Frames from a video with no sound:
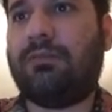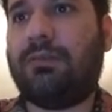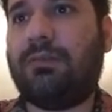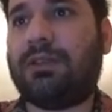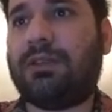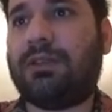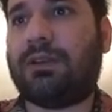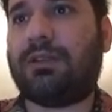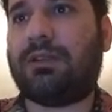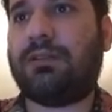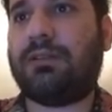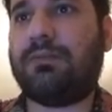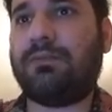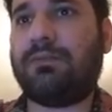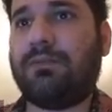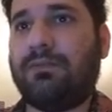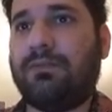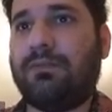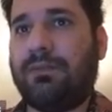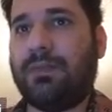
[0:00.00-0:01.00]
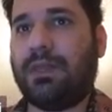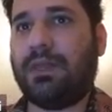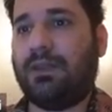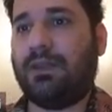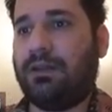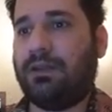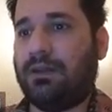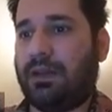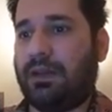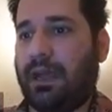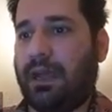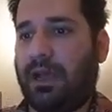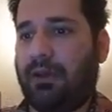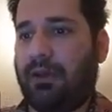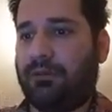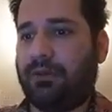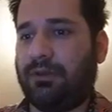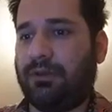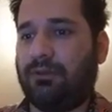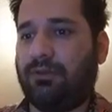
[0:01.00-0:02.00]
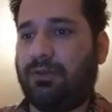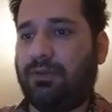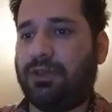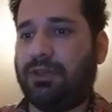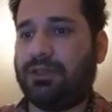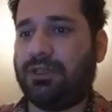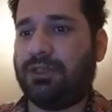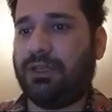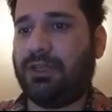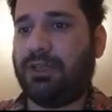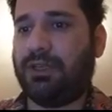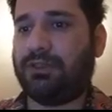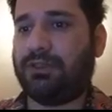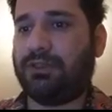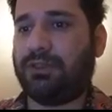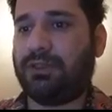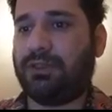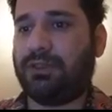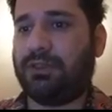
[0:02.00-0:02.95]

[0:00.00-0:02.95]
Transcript: meter. Now the question is,